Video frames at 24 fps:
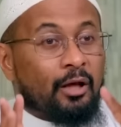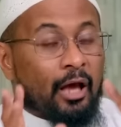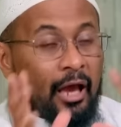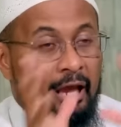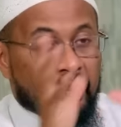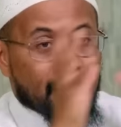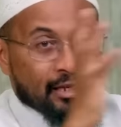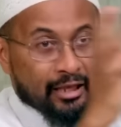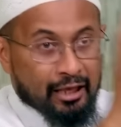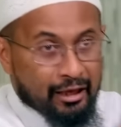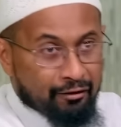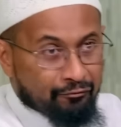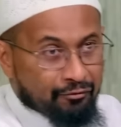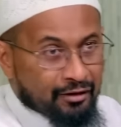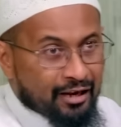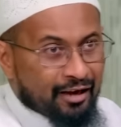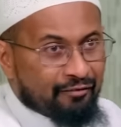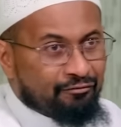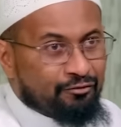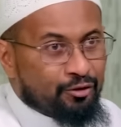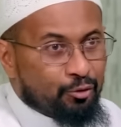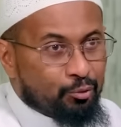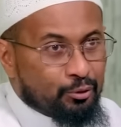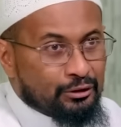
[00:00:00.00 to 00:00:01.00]
And even
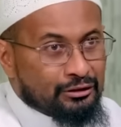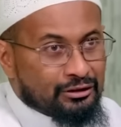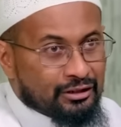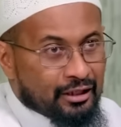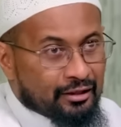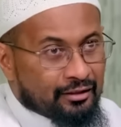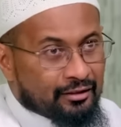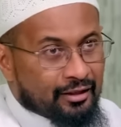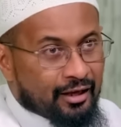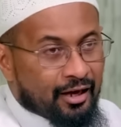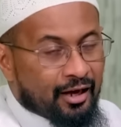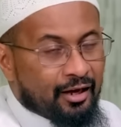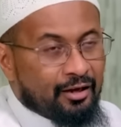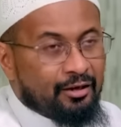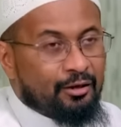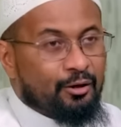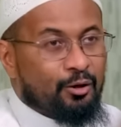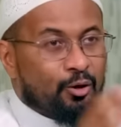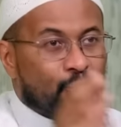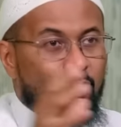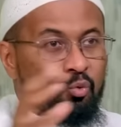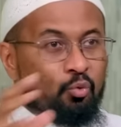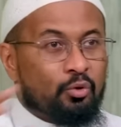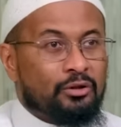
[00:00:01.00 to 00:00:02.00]
after we said
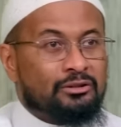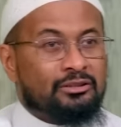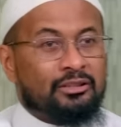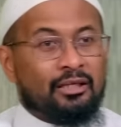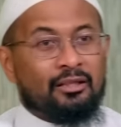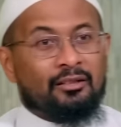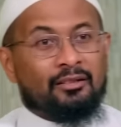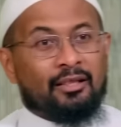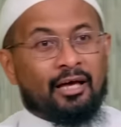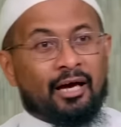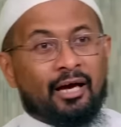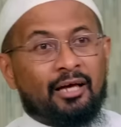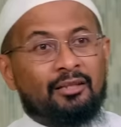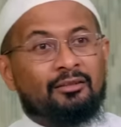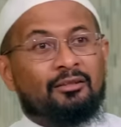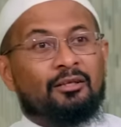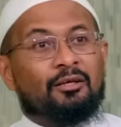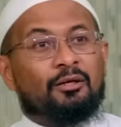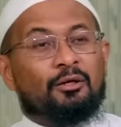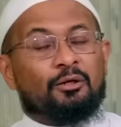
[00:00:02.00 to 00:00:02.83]
that